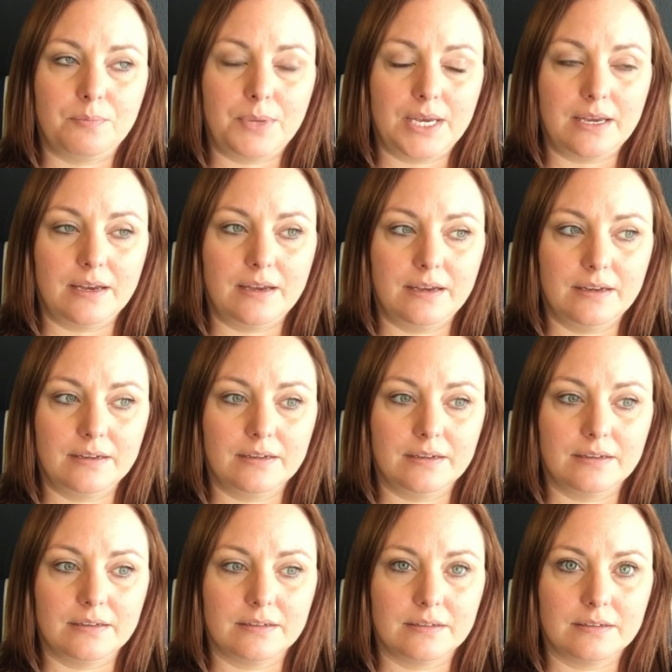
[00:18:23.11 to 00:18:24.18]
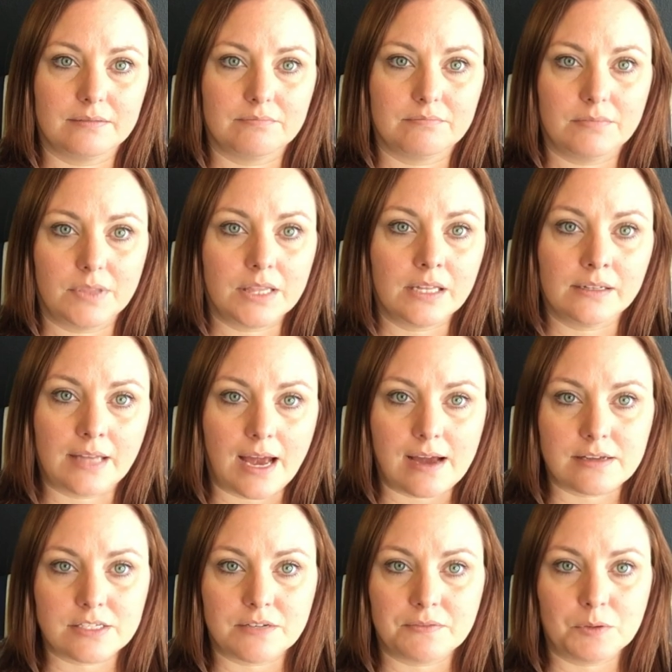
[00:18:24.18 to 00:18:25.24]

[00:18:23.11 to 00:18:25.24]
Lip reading: being the last